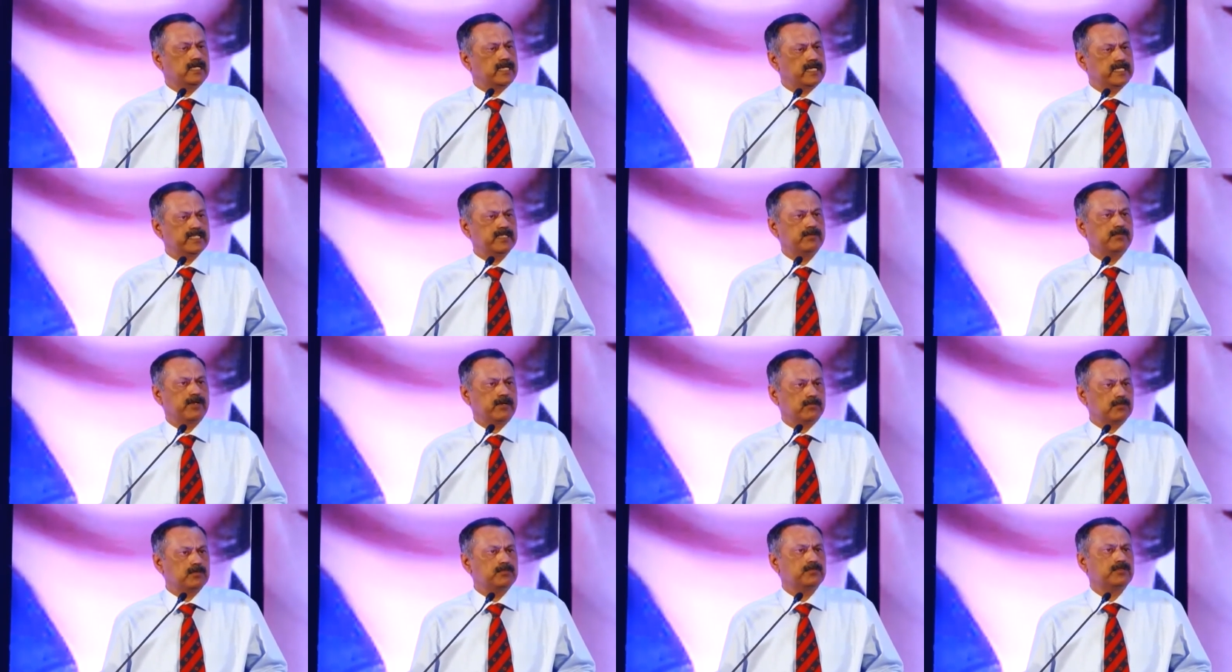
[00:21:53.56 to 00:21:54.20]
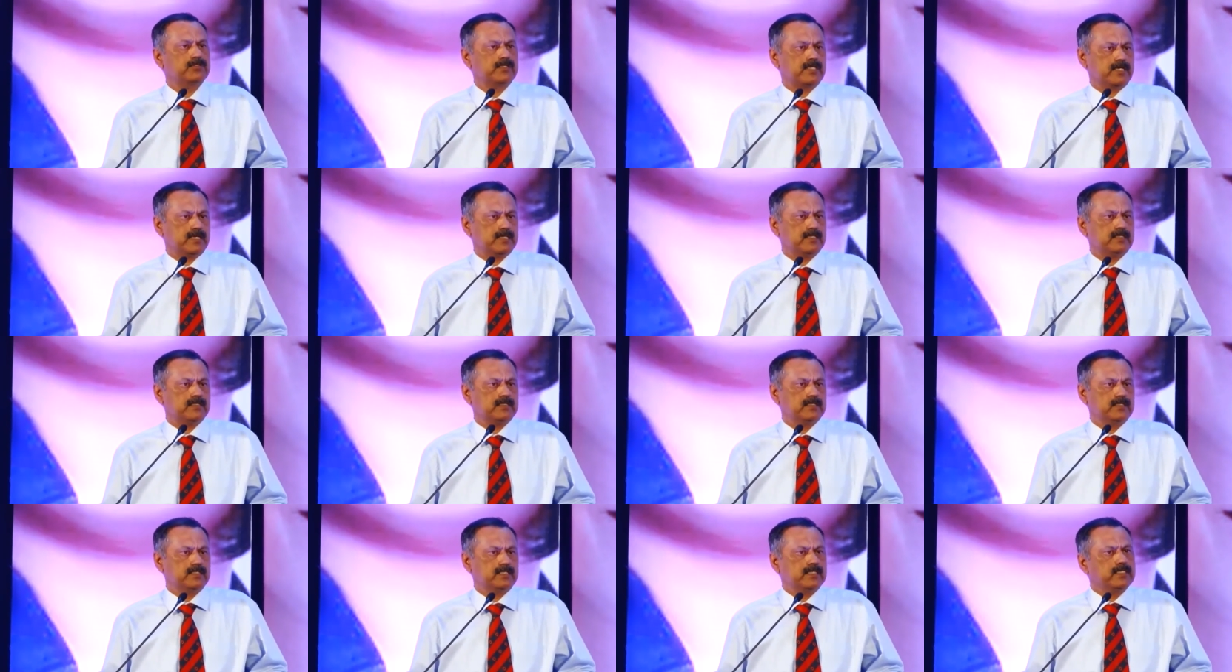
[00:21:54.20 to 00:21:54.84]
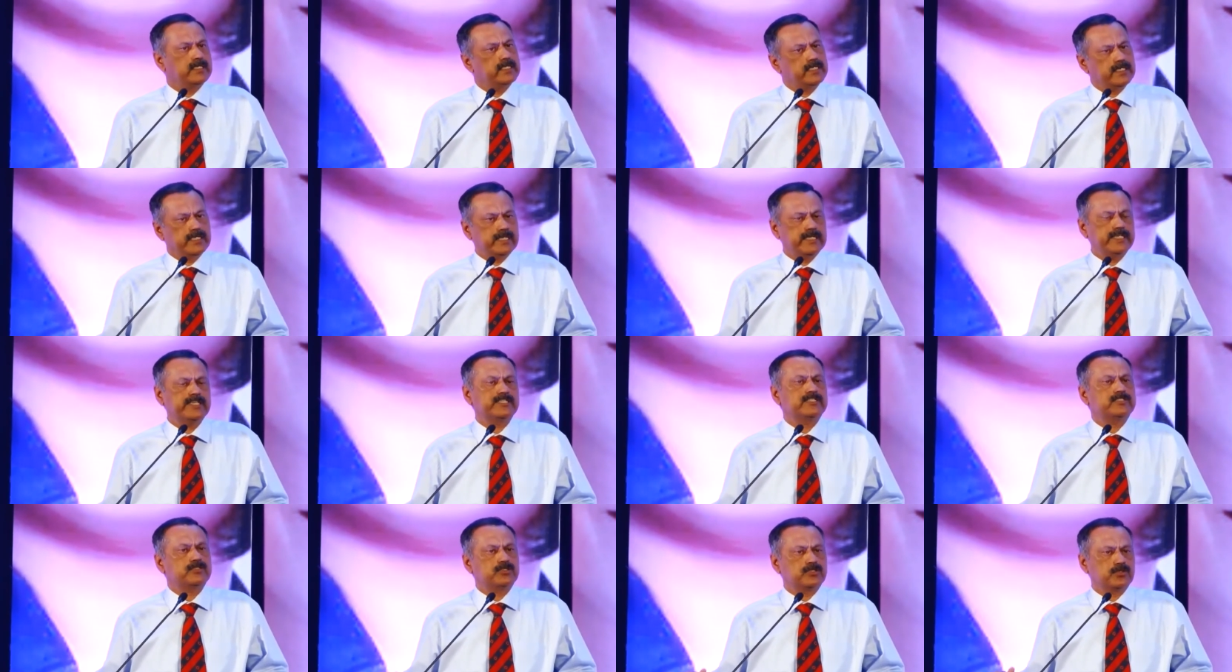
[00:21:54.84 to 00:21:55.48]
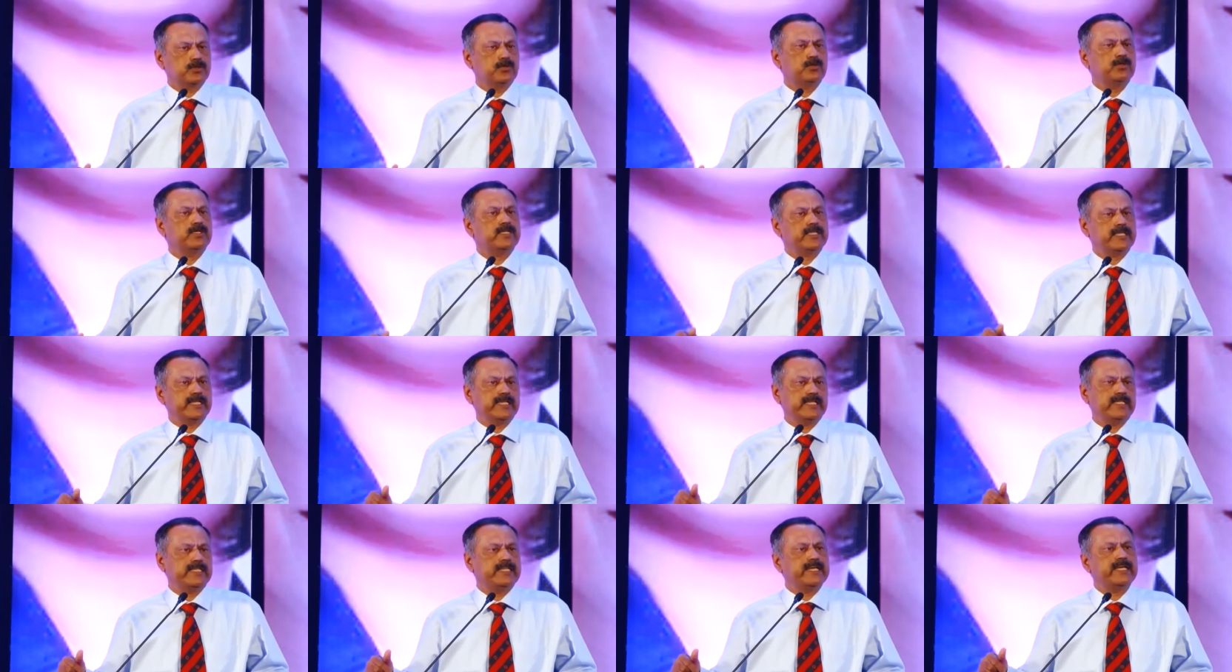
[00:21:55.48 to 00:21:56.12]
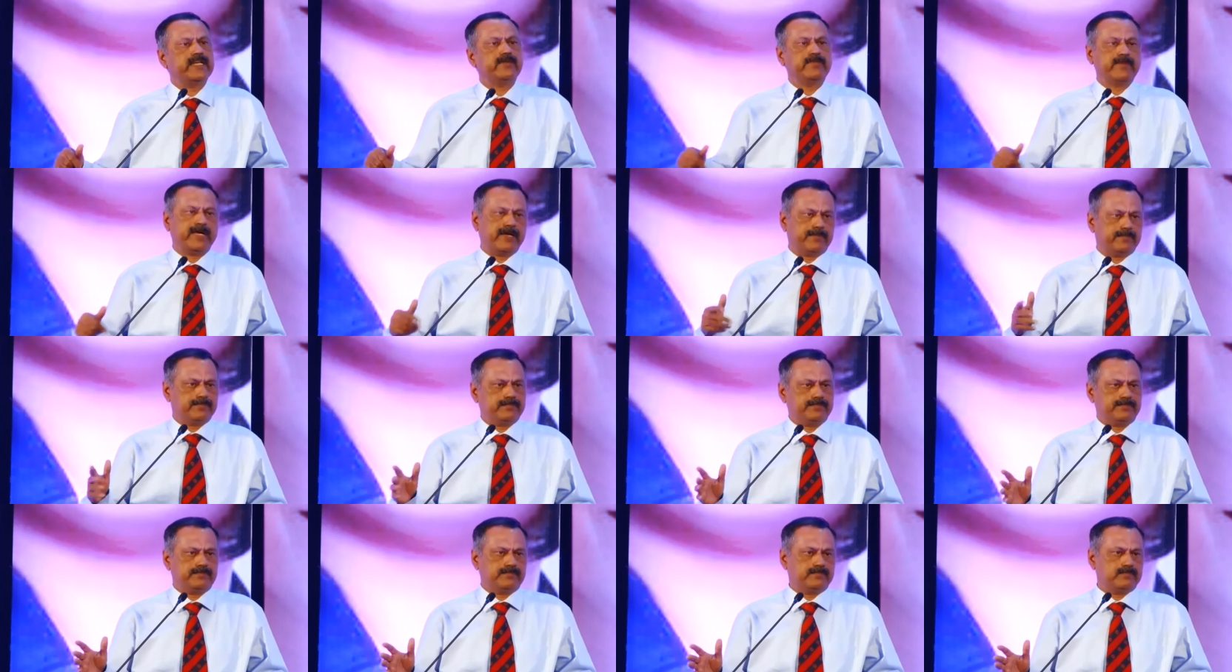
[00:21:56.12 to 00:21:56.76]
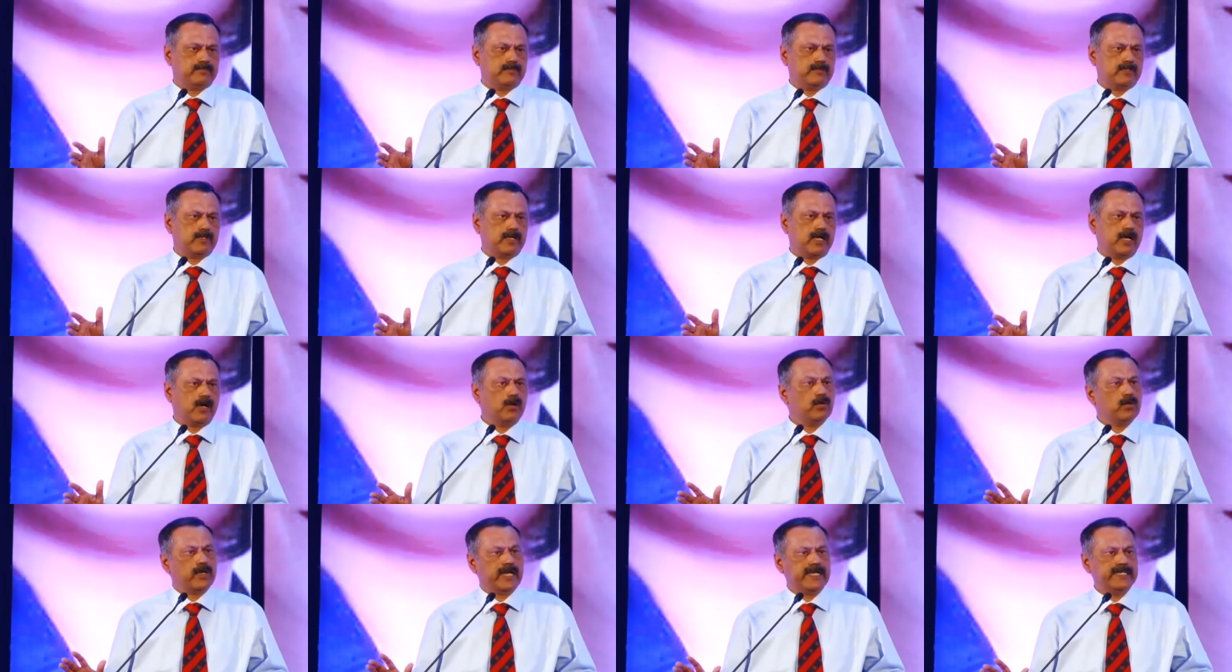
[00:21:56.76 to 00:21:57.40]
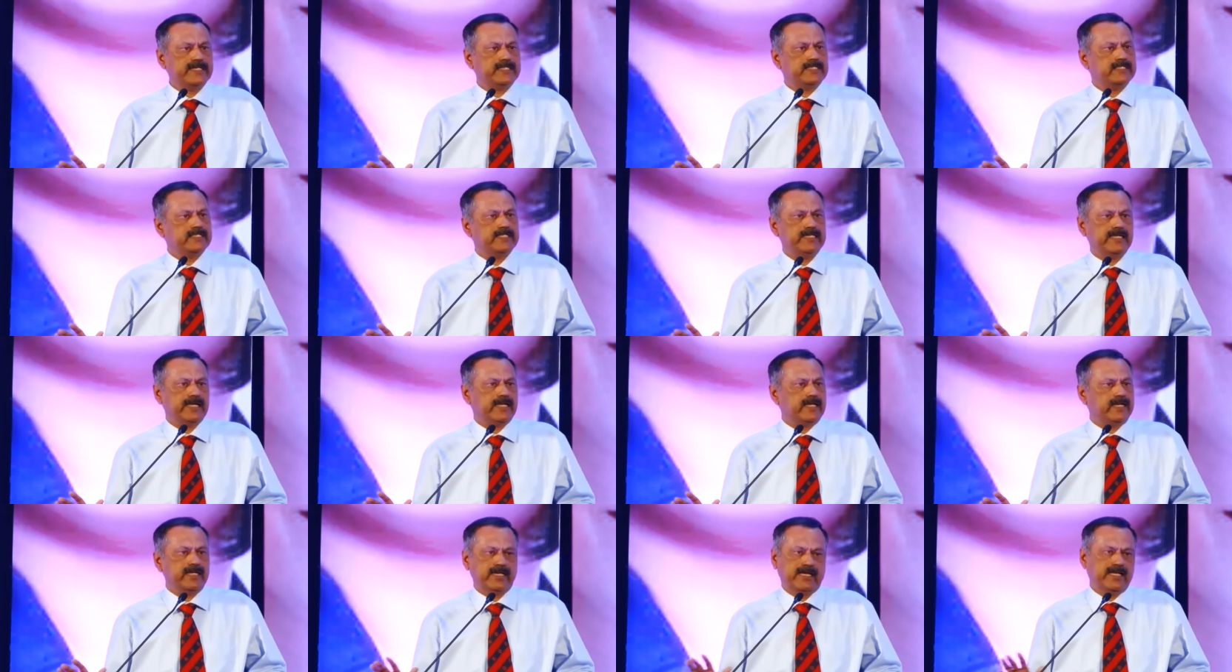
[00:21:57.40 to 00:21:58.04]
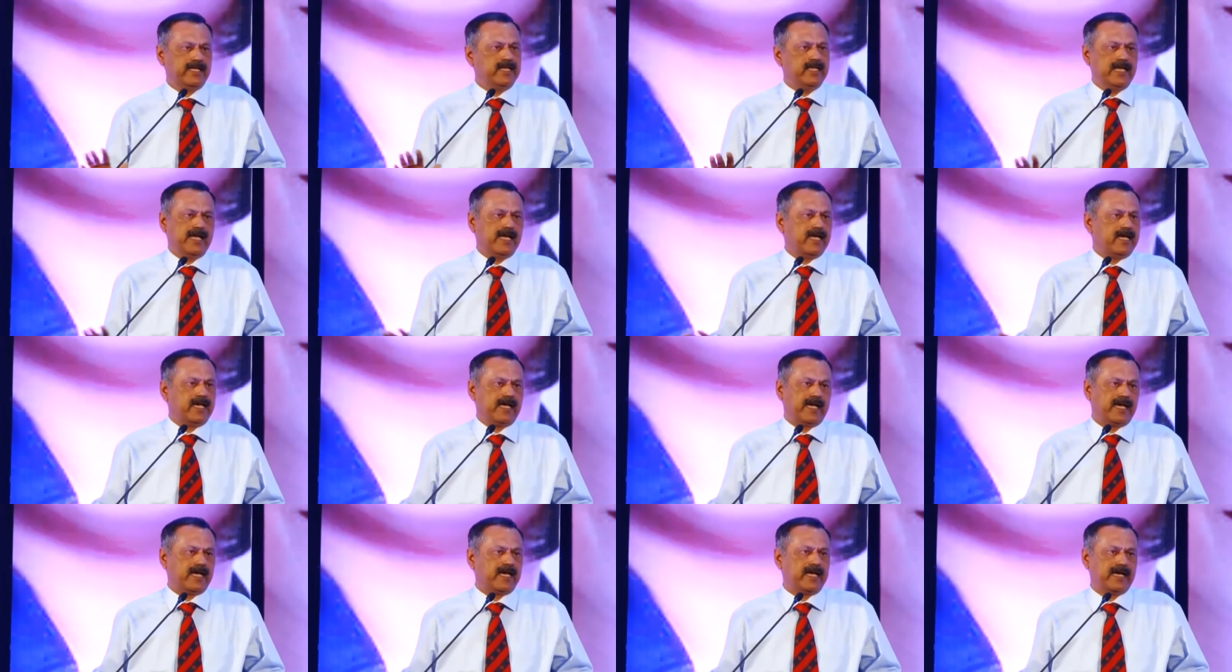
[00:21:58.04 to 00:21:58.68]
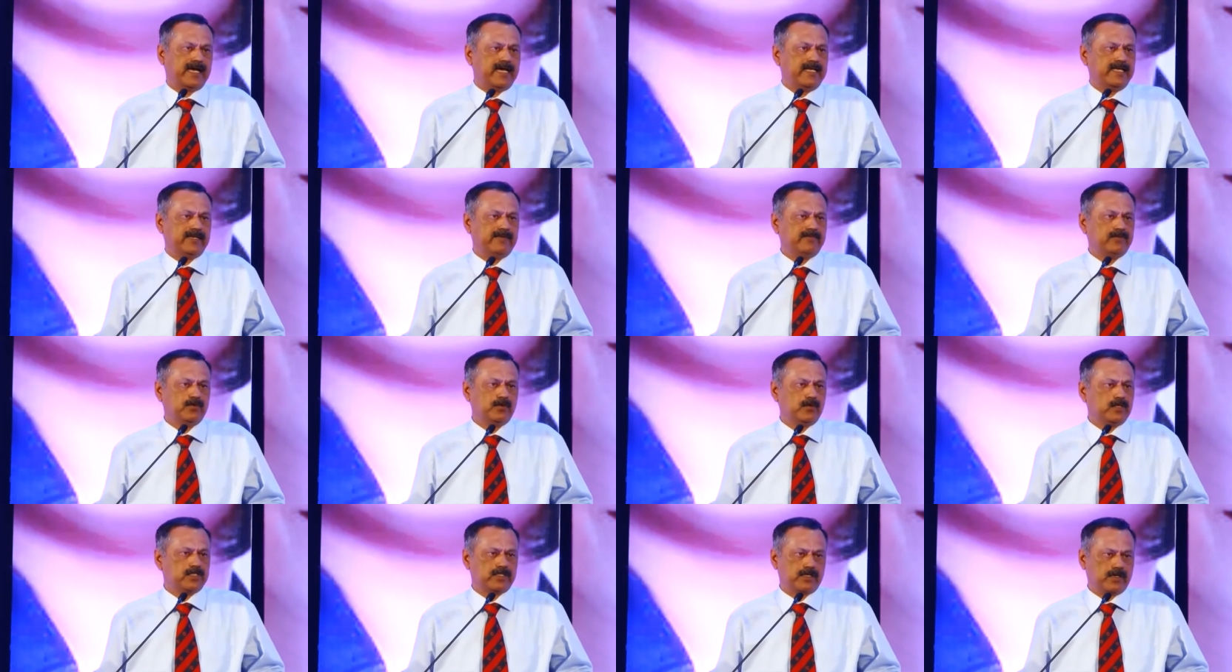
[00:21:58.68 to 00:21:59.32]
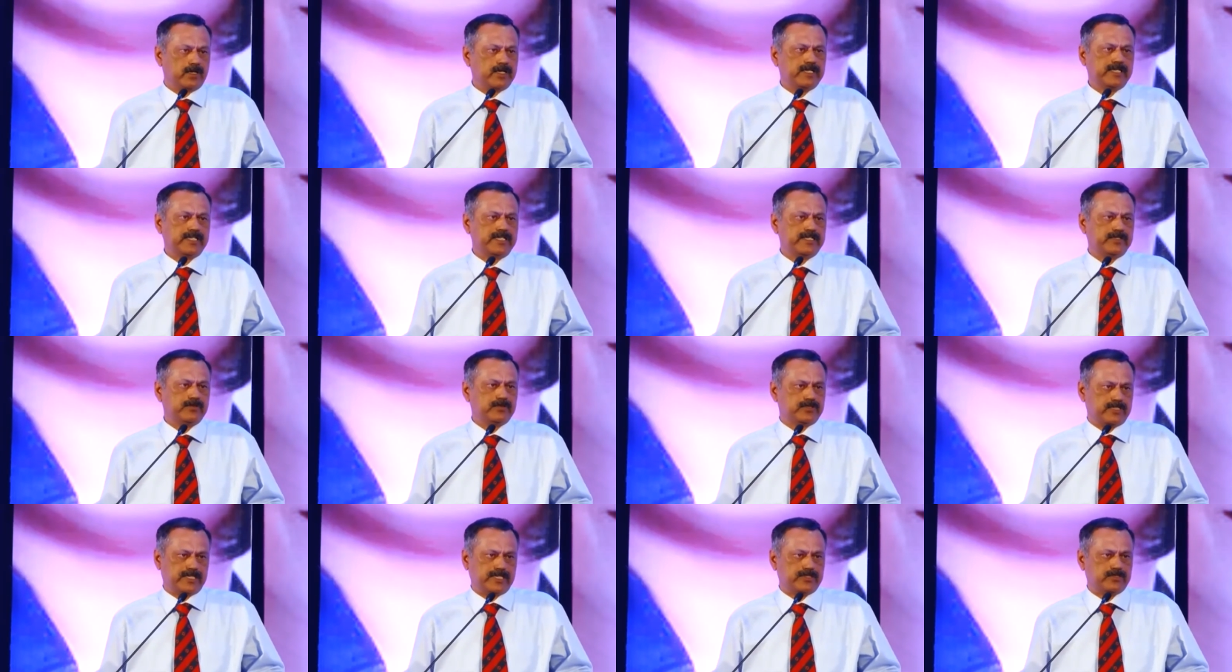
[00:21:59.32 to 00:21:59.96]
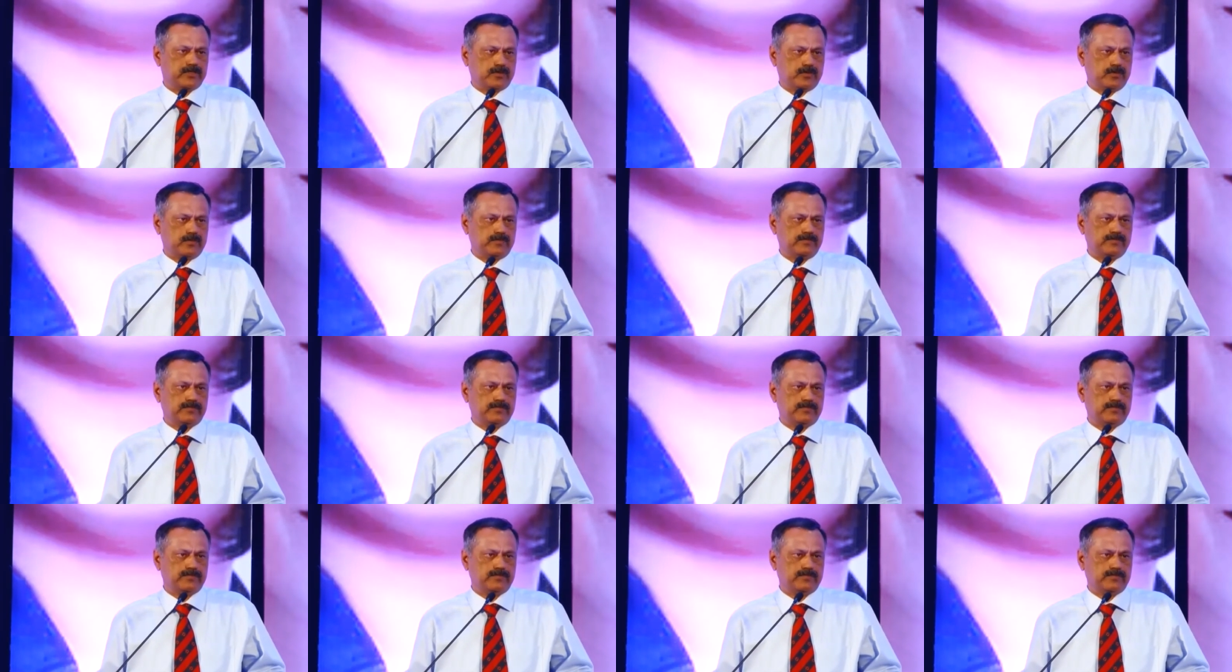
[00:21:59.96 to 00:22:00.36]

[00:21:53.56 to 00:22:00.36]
and the Brahmaputra is shown in their map. How right they are, I have no authority to say so.